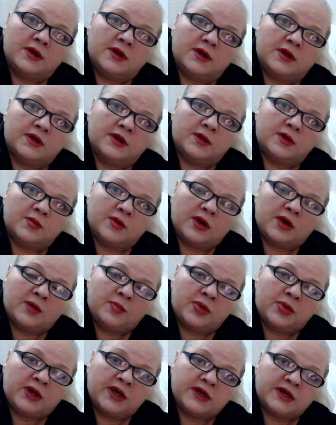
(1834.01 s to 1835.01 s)
and I
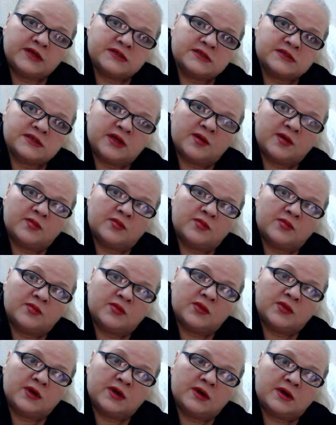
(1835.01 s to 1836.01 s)
applied
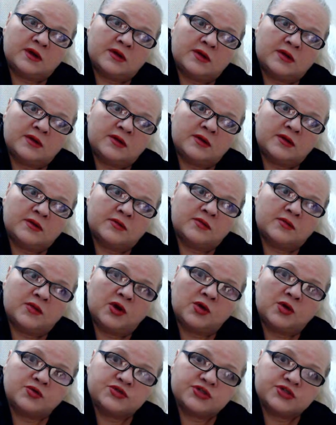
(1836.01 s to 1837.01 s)
some
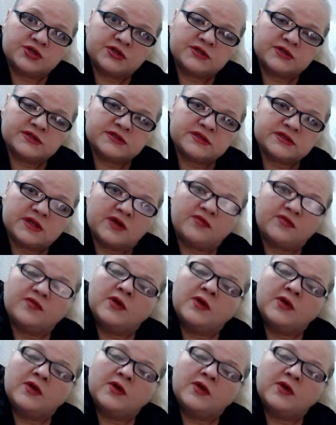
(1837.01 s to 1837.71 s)
lotion and stuff,